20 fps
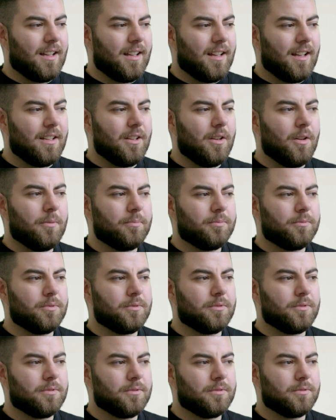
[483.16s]
I hope
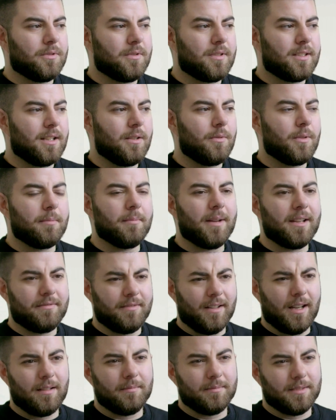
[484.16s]
to stay with my
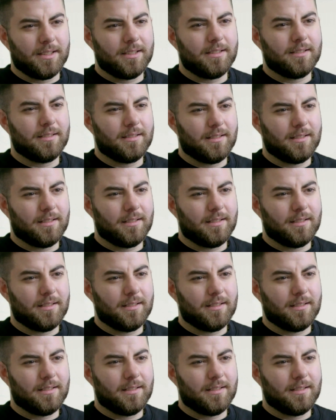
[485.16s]
family.